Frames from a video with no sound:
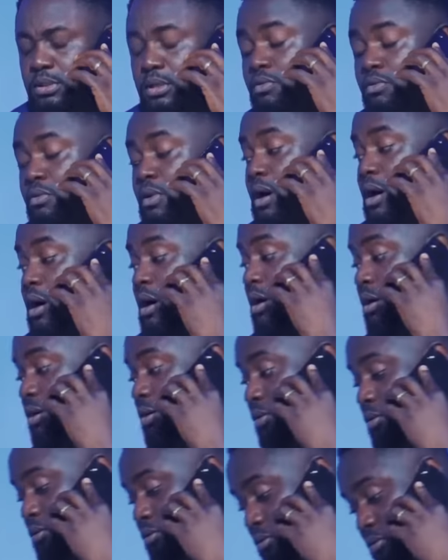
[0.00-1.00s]

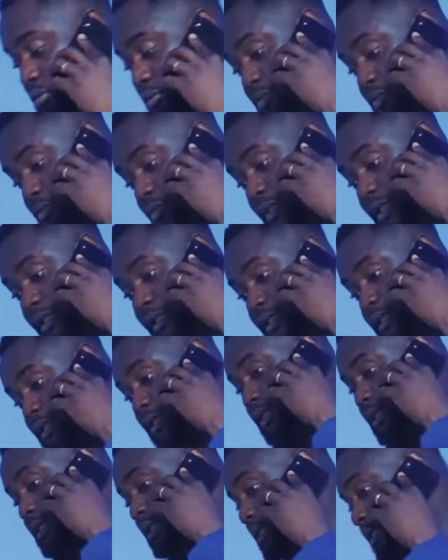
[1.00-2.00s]
Wow. What?
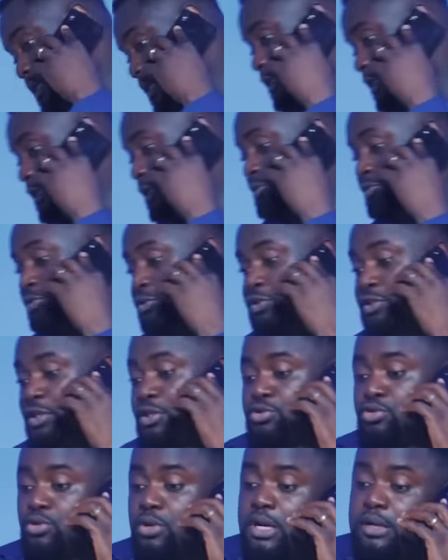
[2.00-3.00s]
If you say so,